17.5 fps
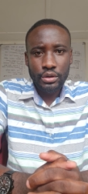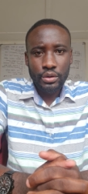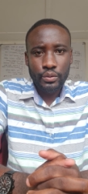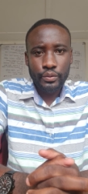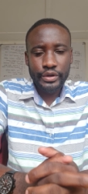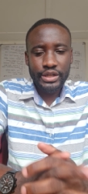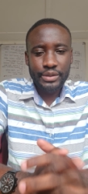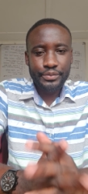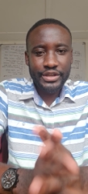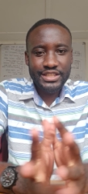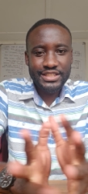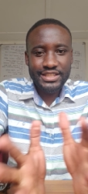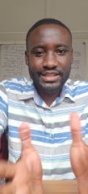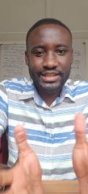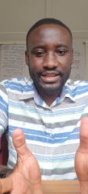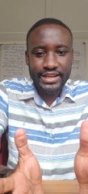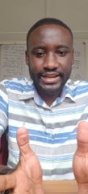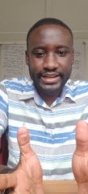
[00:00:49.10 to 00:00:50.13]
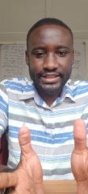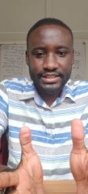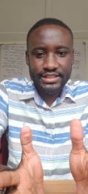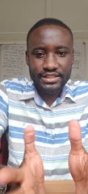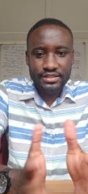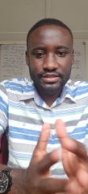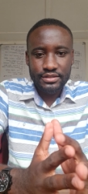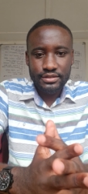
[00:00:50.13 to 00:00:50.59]
when a person
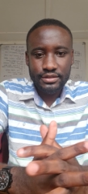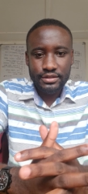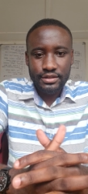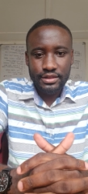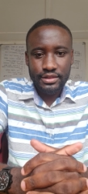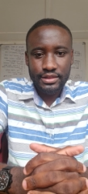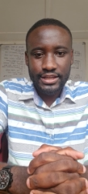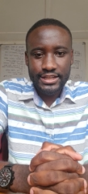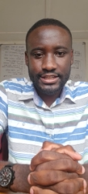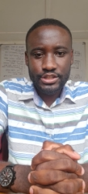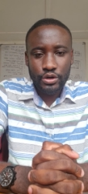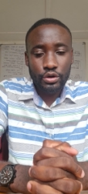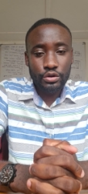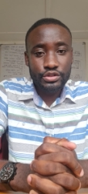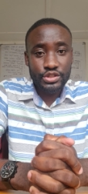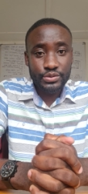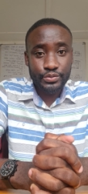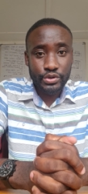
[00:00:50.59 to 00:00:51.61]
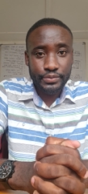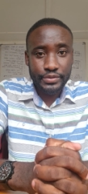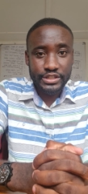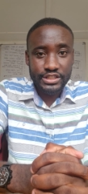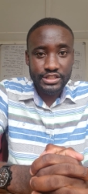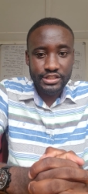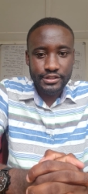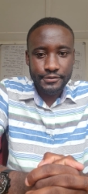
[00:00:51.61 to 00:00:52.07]
dies that owns
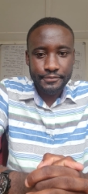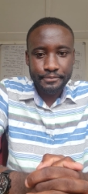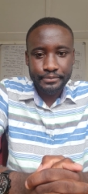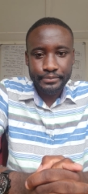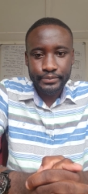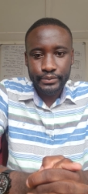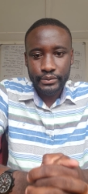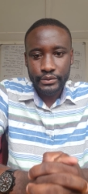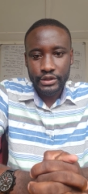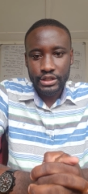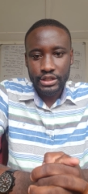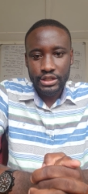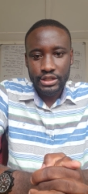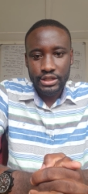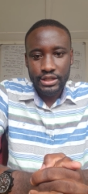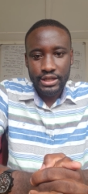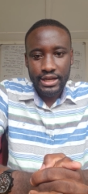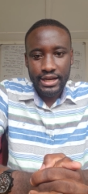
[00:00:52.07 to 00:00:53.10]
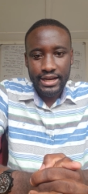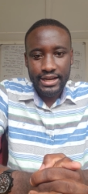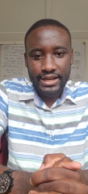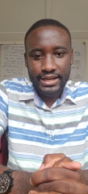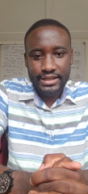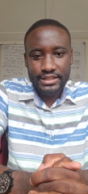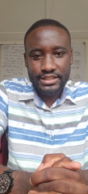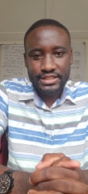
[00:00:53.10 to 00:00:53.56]
property
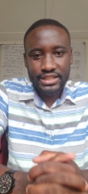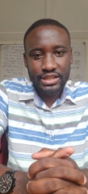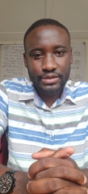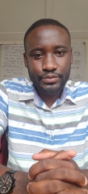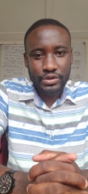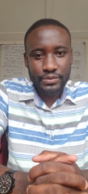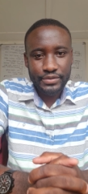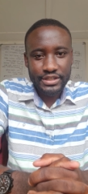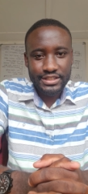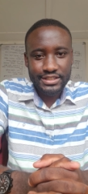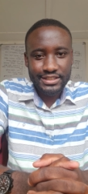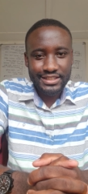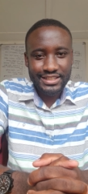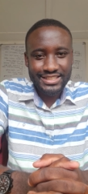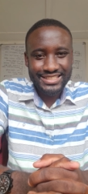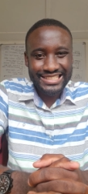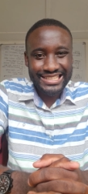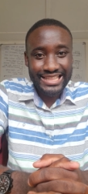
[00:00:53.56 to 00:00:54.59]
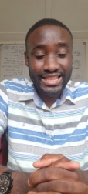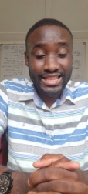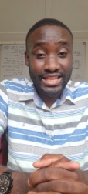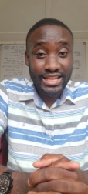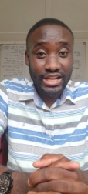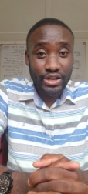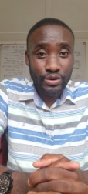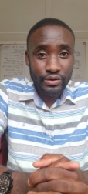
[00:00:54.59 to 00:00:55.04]
and said property is in
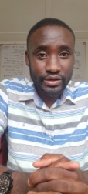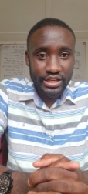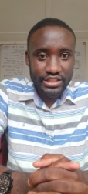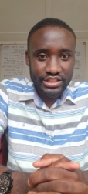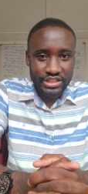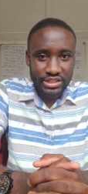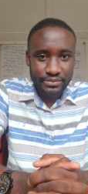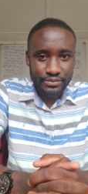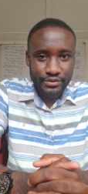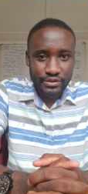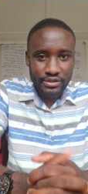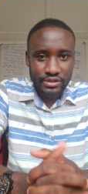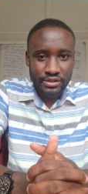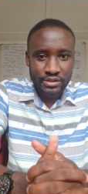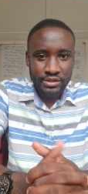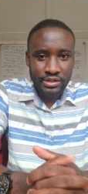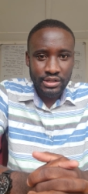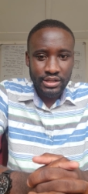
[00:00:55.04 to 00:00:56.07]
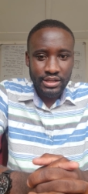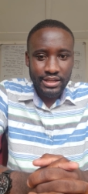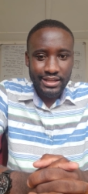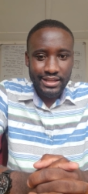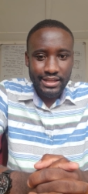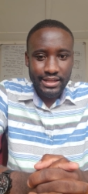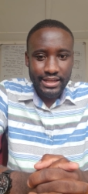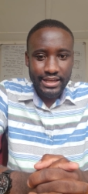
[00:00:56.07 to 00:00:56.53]
their ownership,
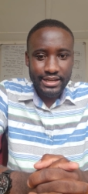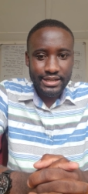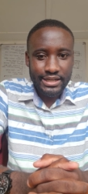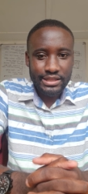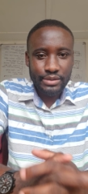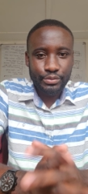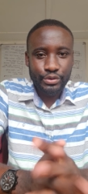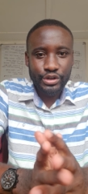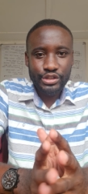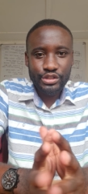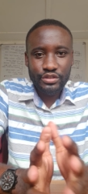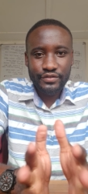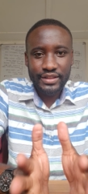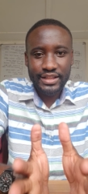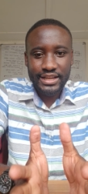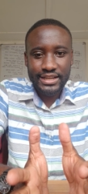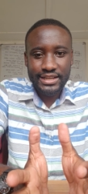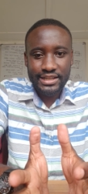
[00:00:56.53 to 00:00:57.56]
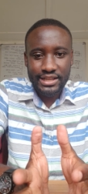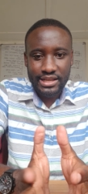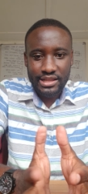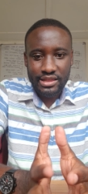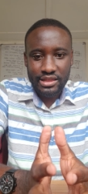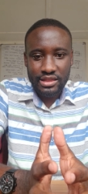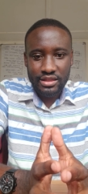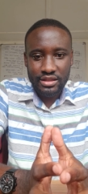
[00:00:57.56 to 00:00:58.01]
and at the point of their
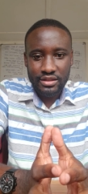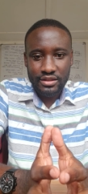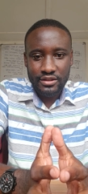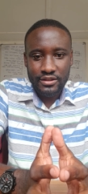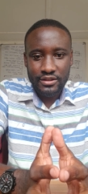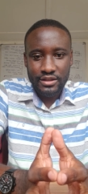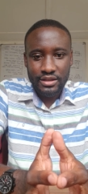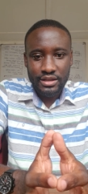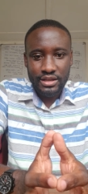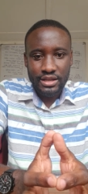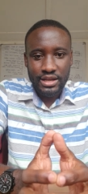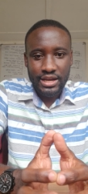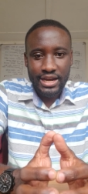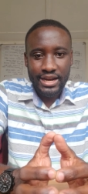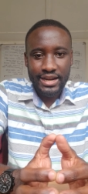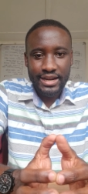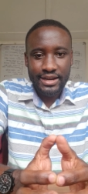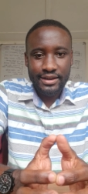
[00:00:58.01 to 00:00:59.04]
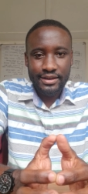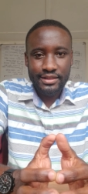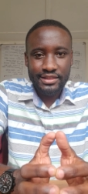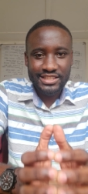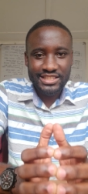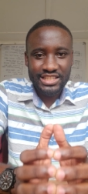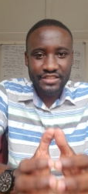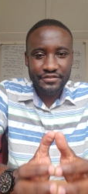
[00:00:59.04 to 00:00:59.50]
death,
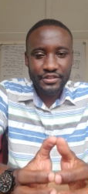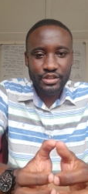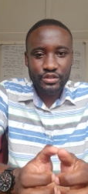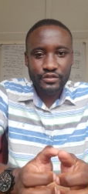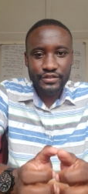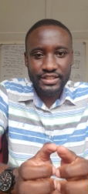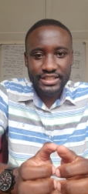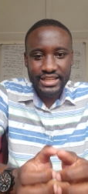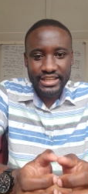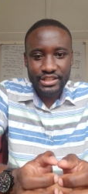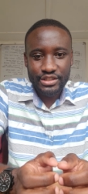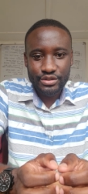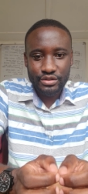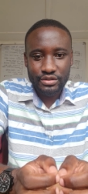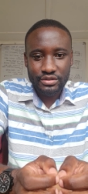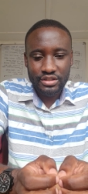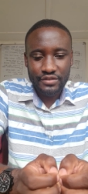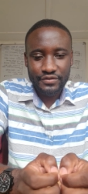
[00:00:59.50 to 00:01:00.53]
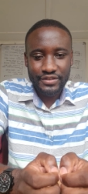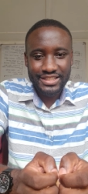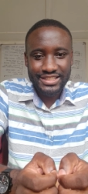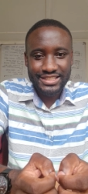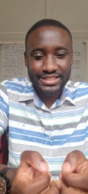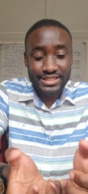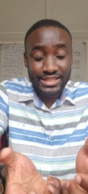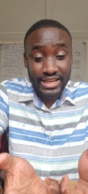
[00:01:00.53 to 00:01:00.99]
the certificate of title, if it
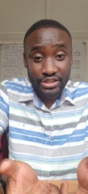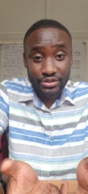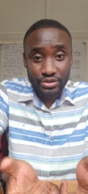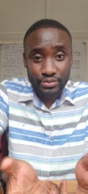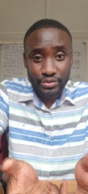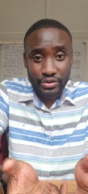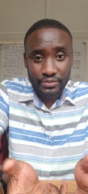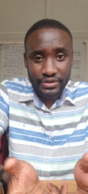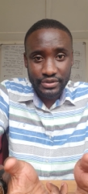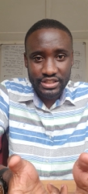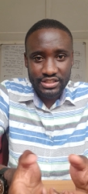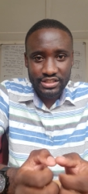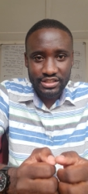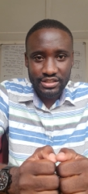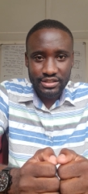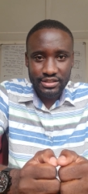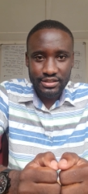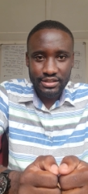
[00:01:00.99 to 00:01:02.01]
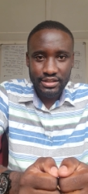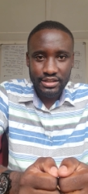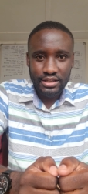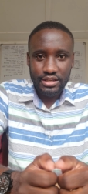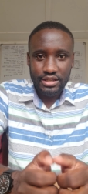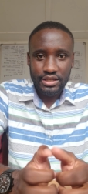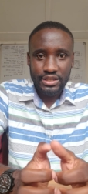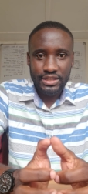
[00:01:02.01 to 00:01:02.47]
is a titled property,
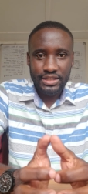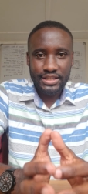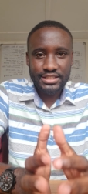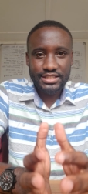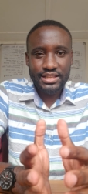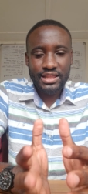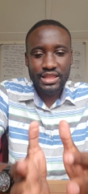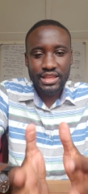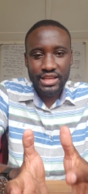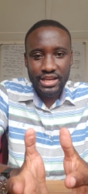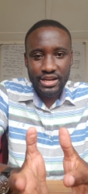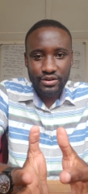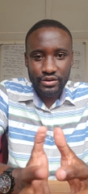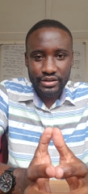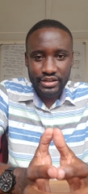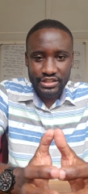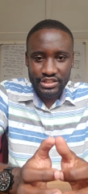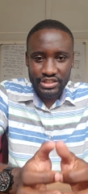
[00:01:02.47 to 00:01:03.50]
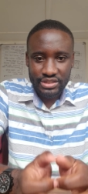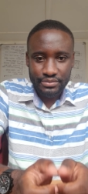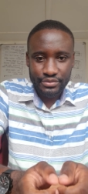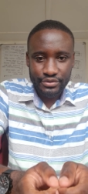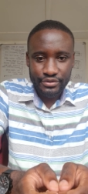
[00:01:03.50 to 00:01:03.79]
is in their ownership.